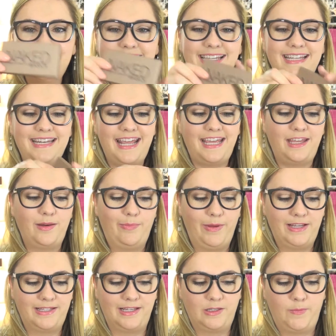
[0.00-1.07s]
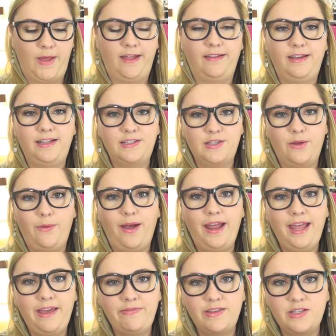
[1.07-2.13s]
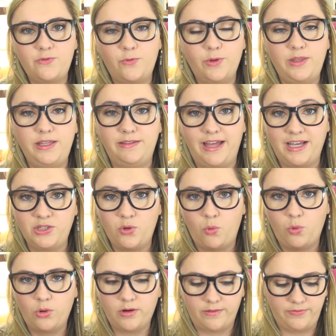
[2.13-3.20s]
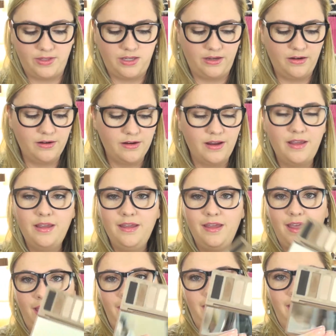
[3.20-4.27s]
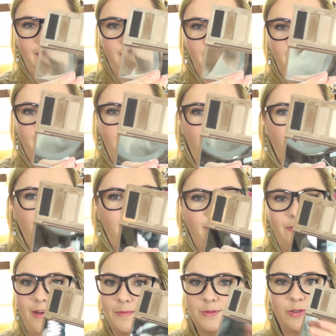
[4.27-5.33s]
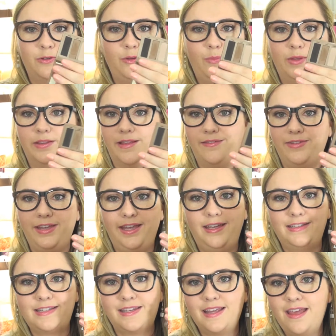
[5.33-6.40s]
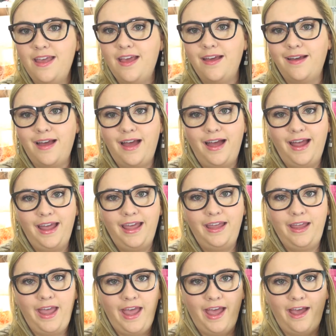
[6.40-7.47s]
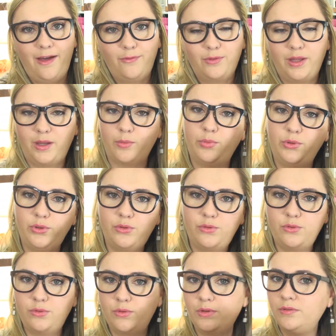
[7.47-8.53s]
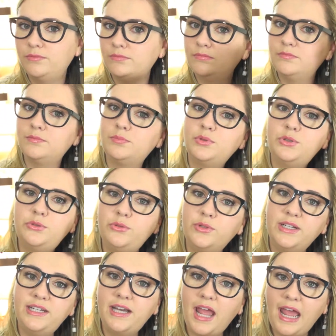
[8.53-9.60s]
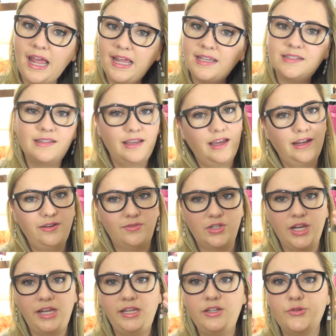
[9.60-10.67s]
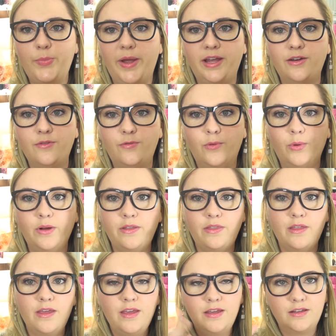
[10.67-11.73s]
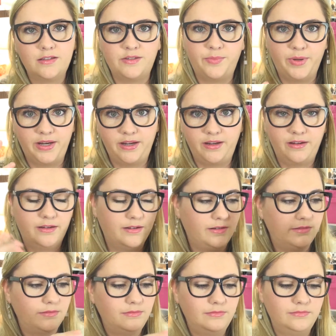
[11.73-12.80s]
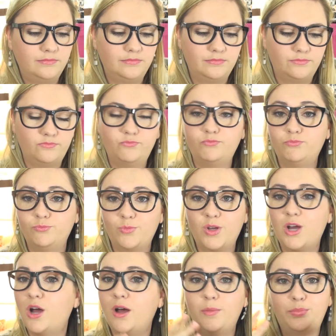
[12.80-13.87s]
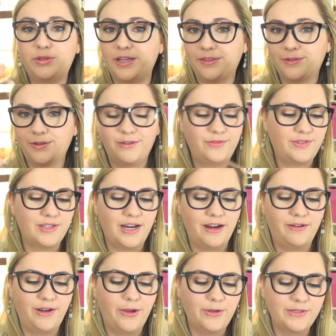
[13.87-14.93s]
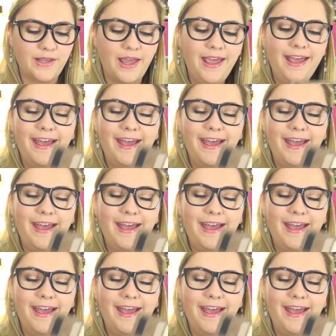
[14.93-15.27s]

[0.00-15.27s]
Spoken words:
is the Naked Basics palette. So I had this for the last quarter of the year, and I have absolutely been loving it. I have like blue-green eyes. They kind of change back and forth depending on a plethora of scenarios.